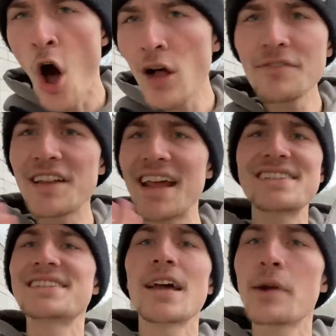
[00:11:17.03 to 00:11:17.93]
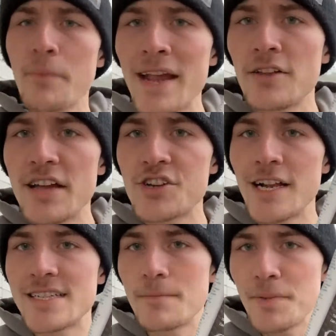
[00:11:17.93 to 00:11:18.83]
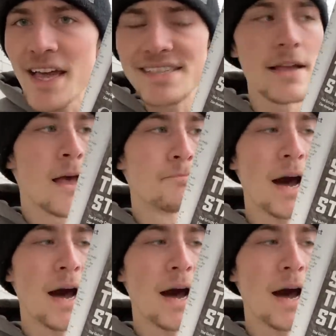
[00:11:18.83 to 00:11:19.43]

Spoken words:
All of the necessary regulation is in place,